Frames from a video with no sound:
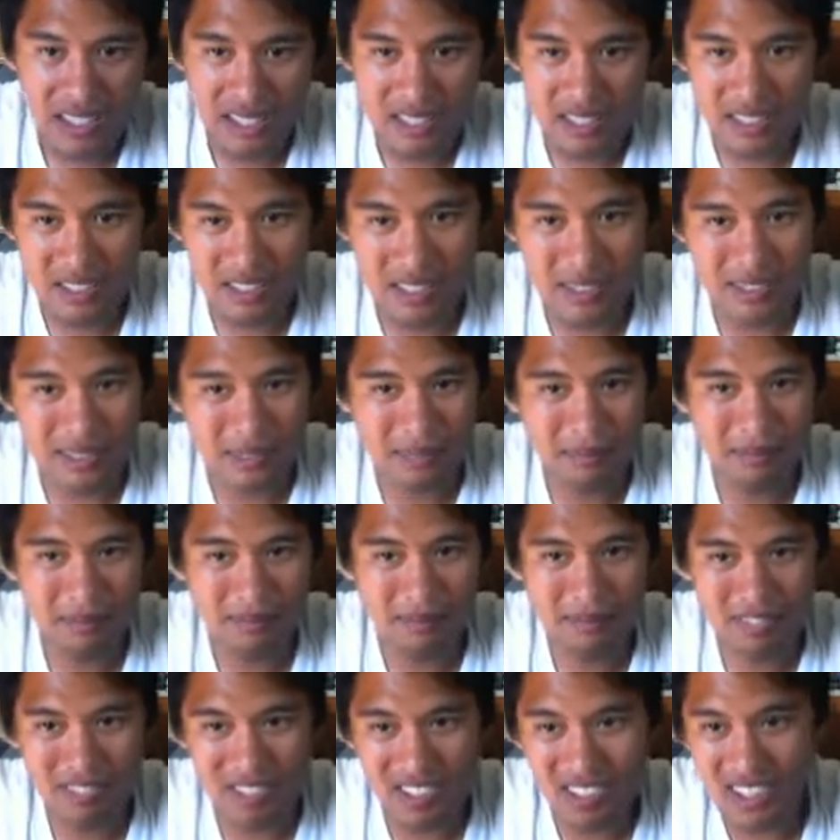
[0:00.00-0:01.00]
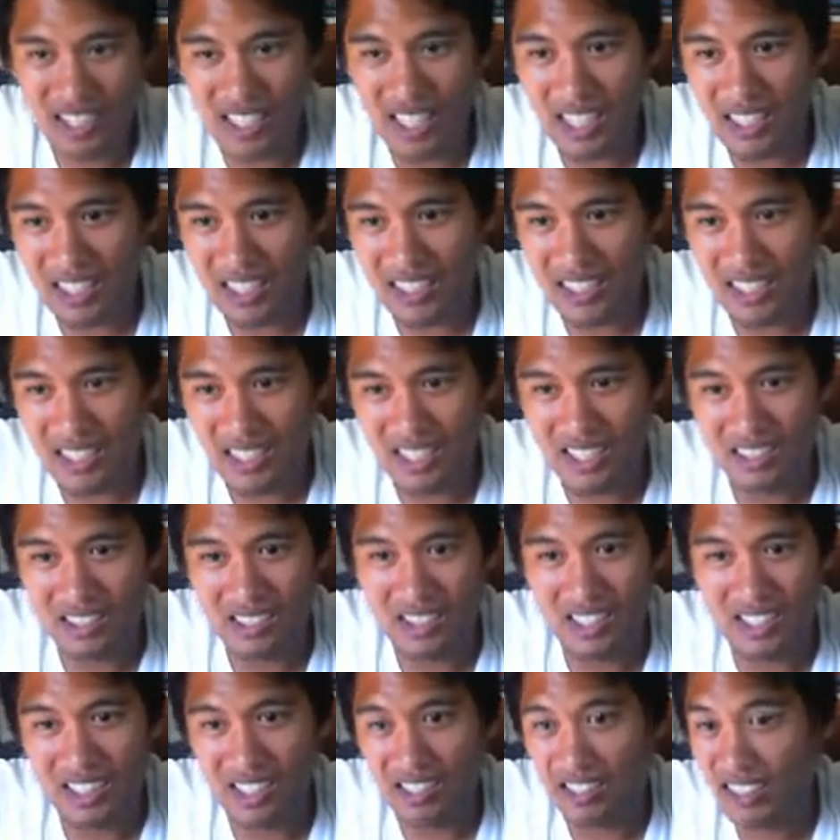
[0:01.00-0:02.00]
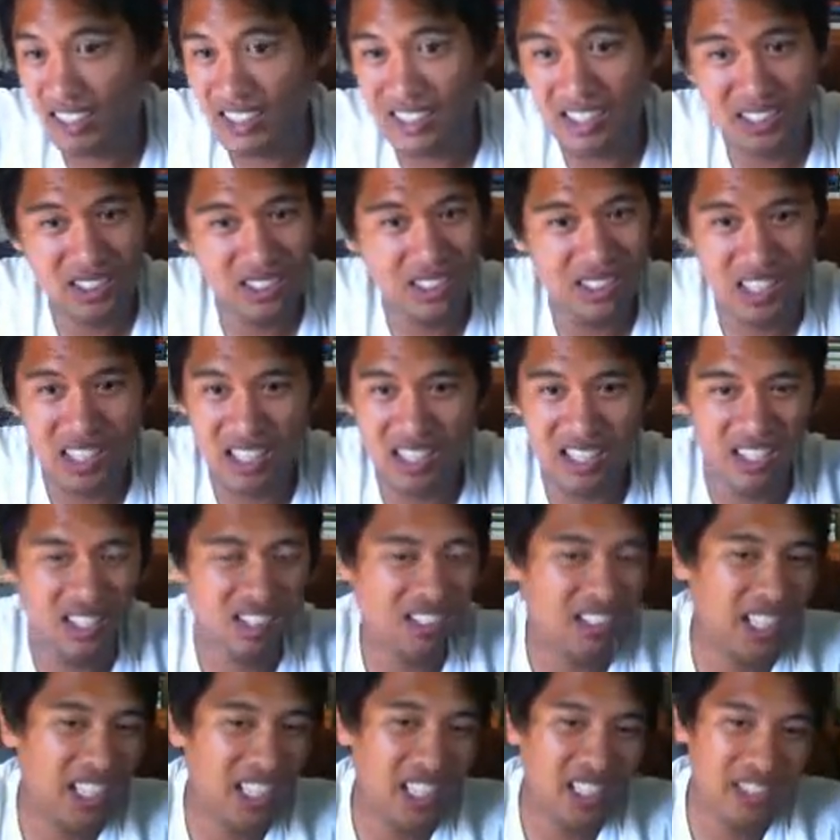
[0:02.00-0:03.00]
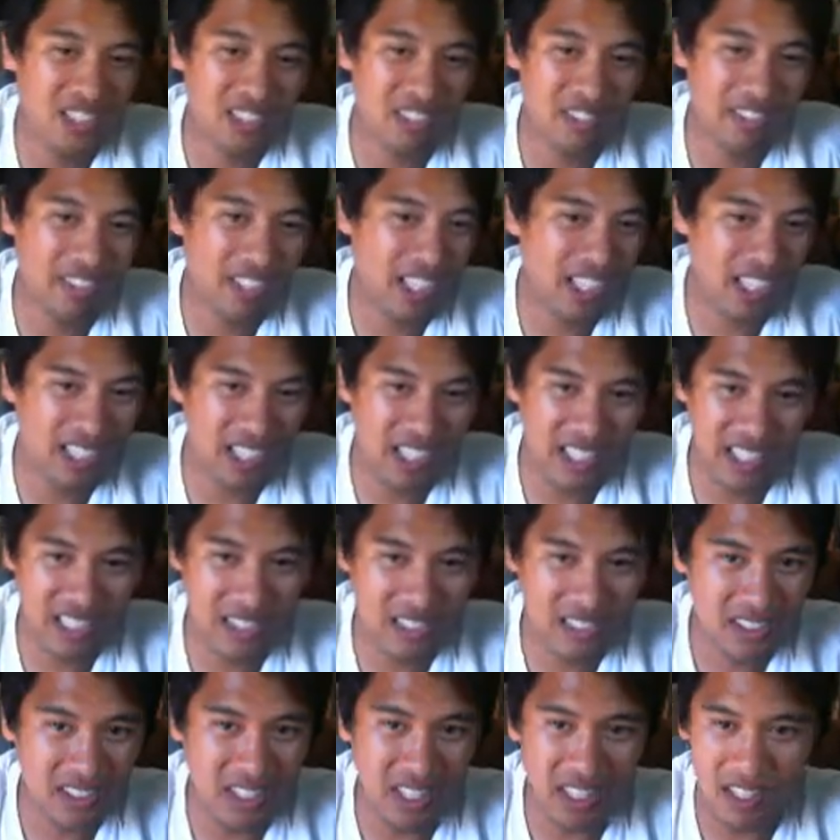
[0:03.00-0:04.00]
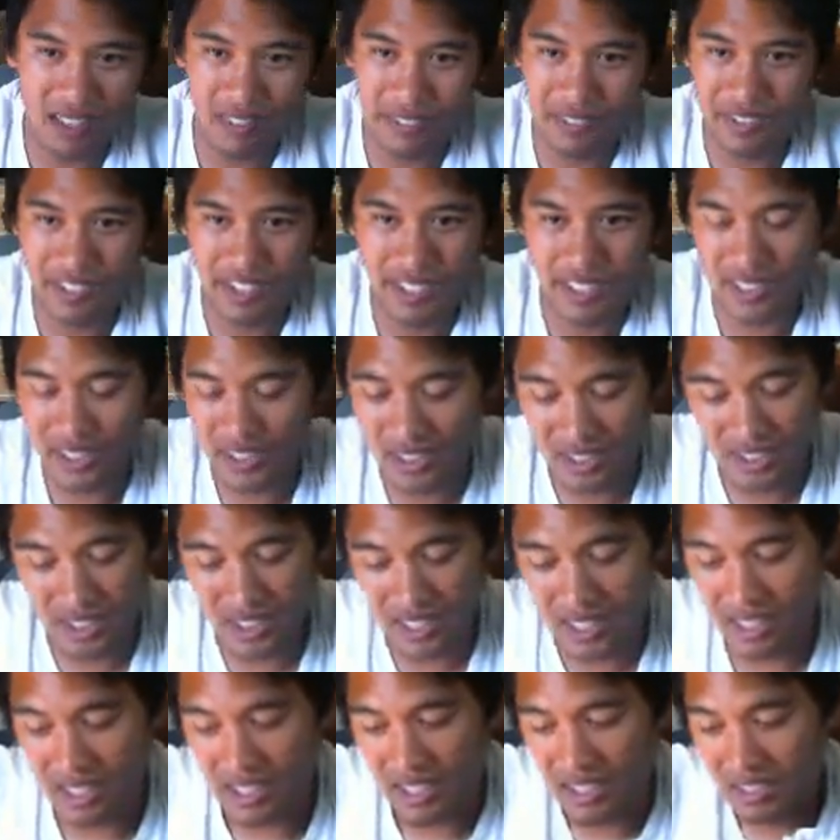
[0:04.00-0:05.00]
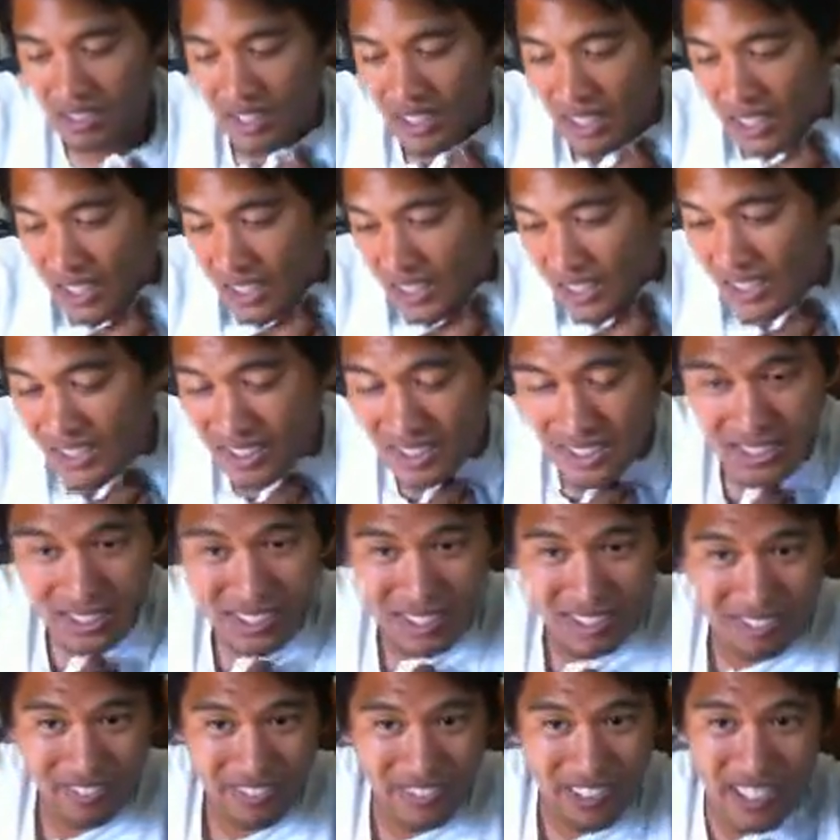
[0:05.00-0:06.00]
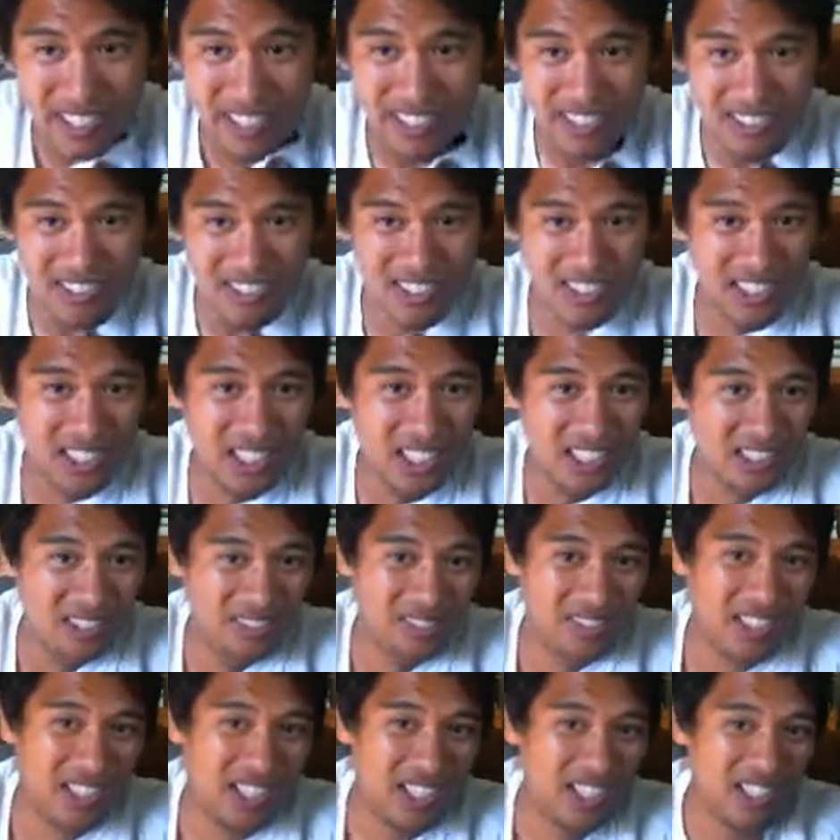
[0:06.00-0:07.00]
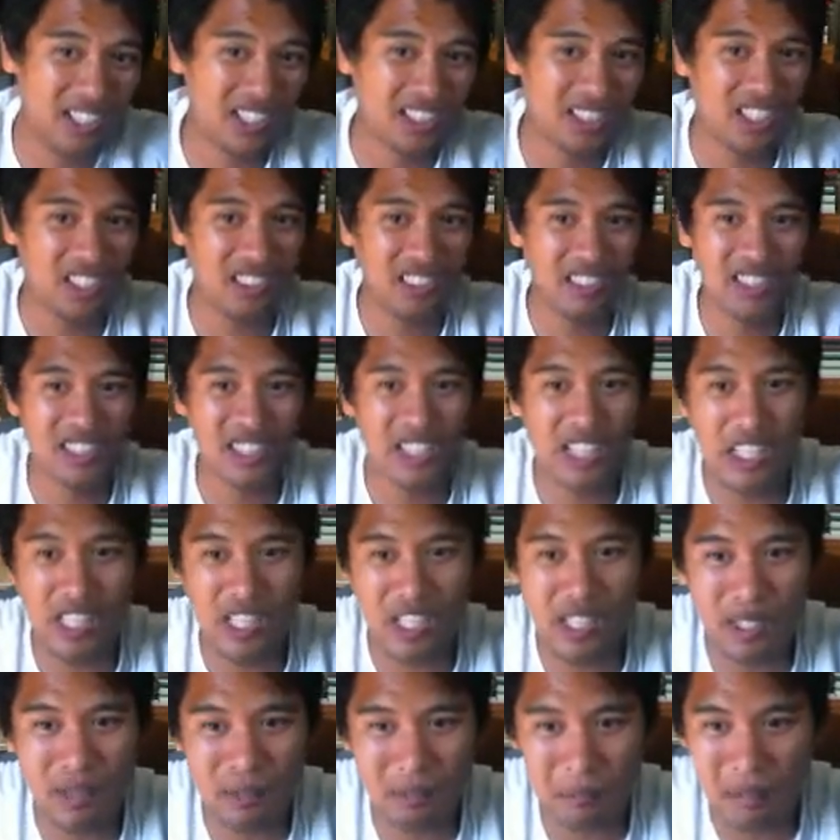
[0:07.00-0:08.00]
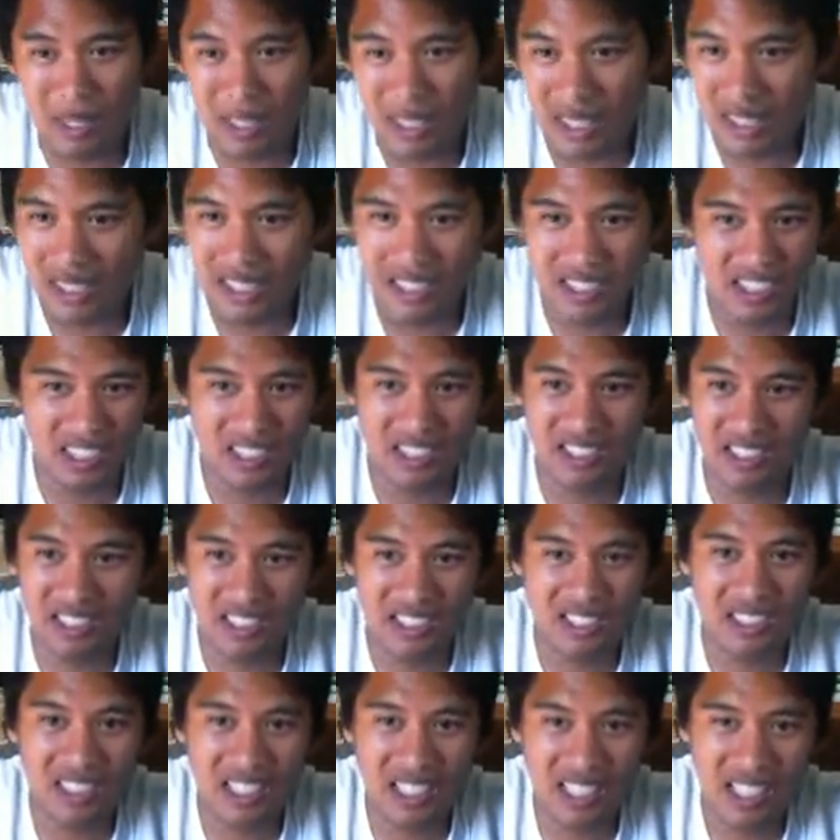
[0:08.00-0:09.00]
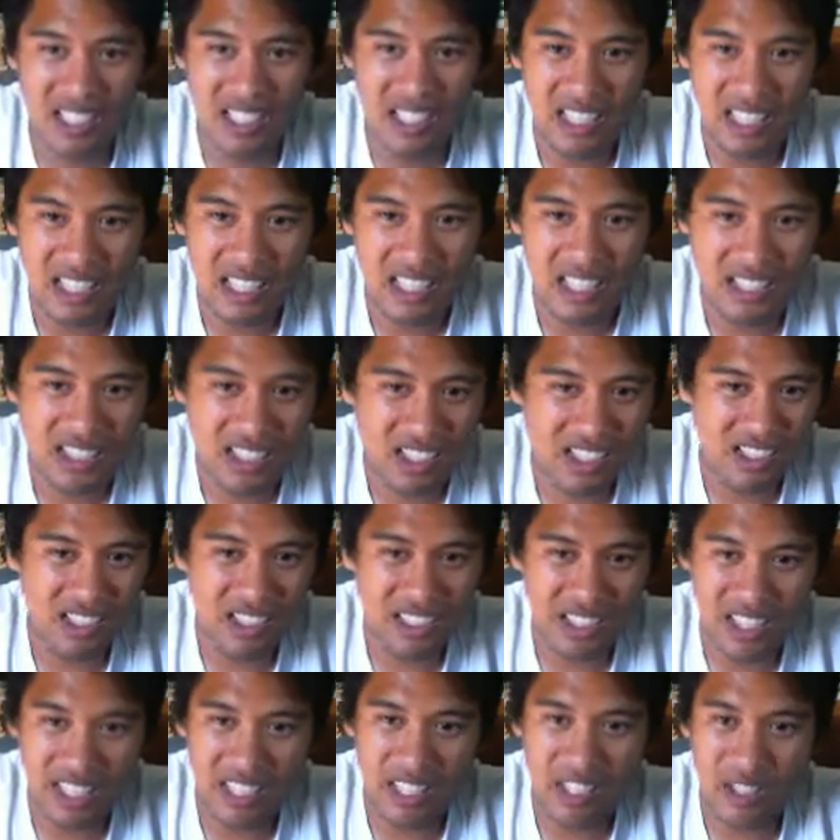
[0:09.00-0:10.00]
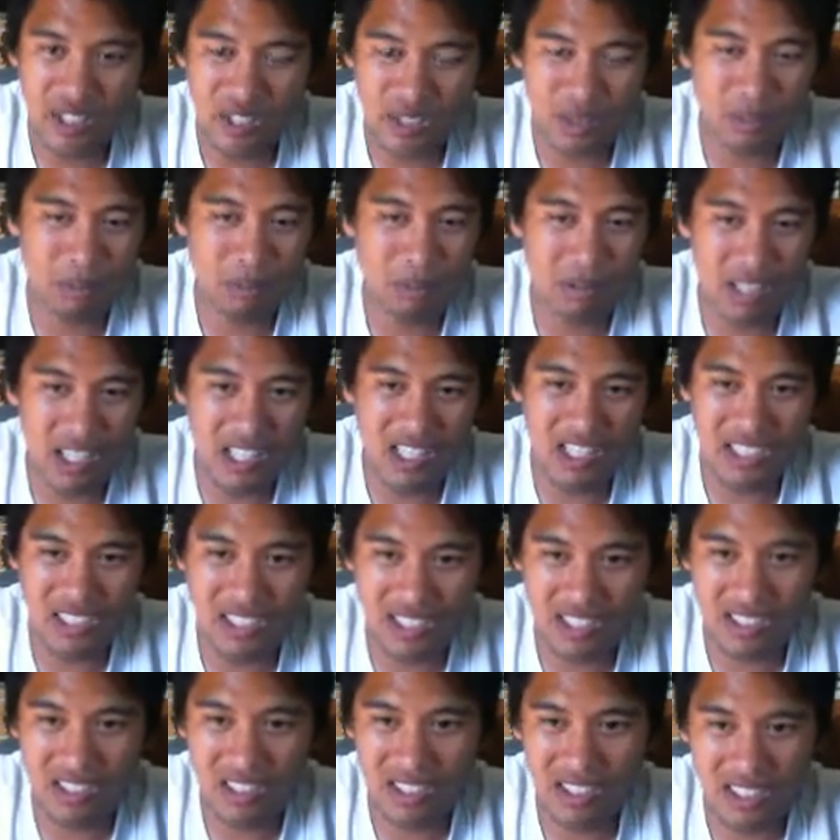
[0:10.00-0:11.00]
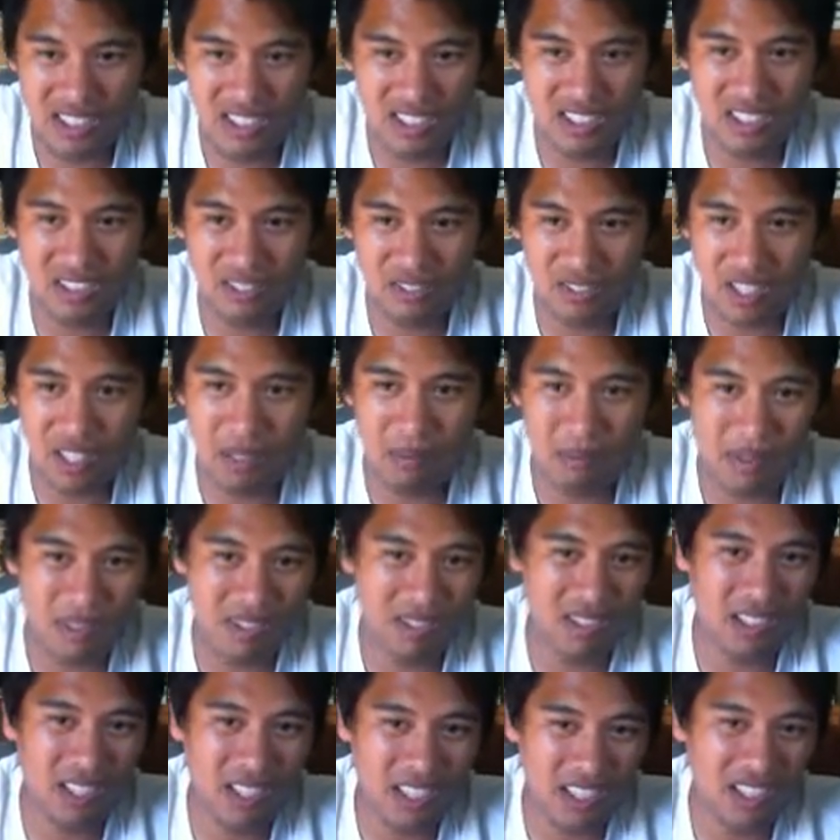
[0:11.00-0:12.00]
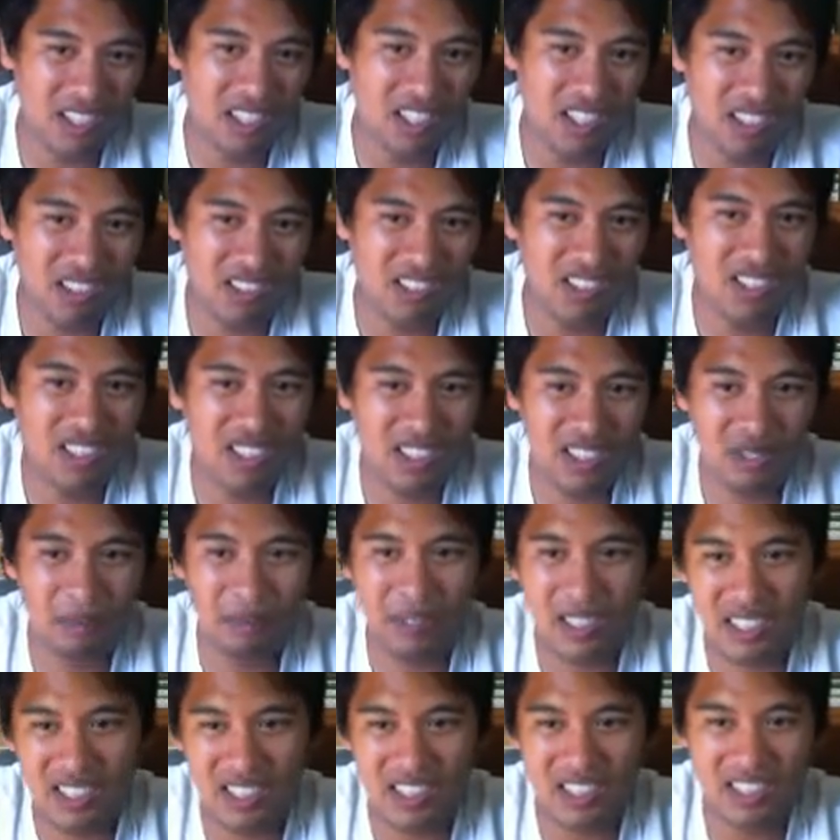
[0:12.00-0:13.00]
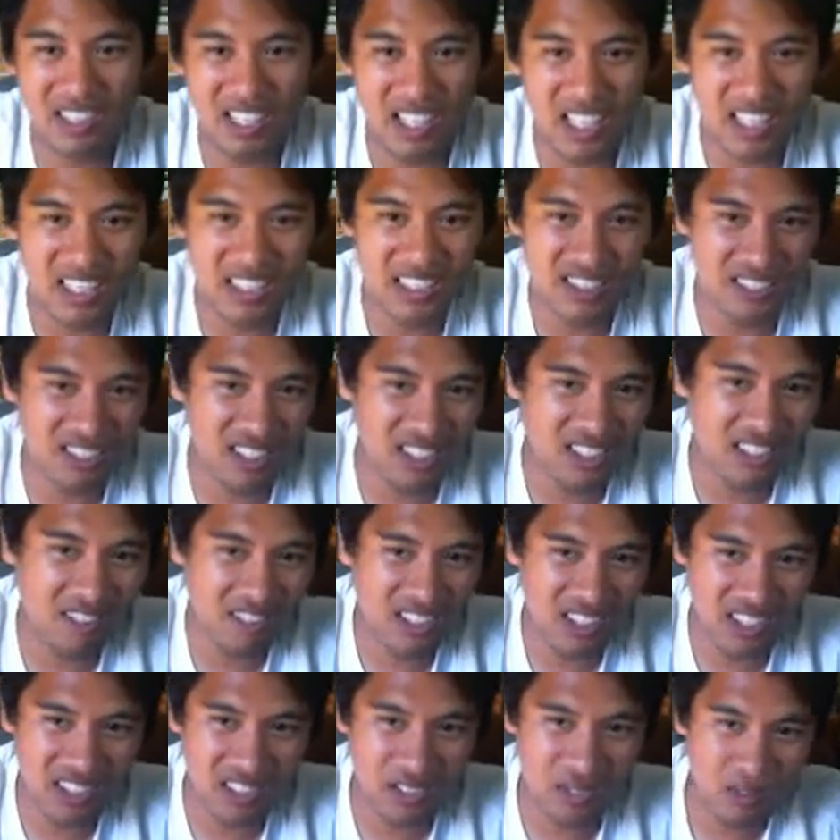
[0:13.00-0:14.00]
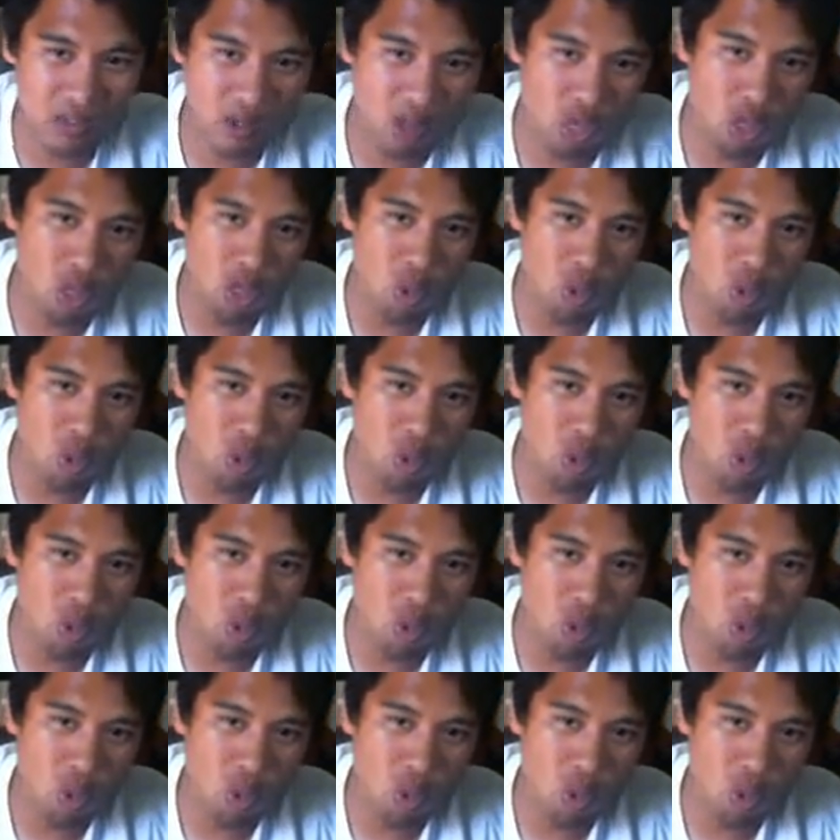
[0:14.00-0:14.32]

Um, with Gaudinot, you know, he just he had no answer for Elliott's offense. You know, he's a good fighter, solid fighter. He's always game, but you know, just couldn't handle the pressure. He should fight more like lower to mid tier guys in the division.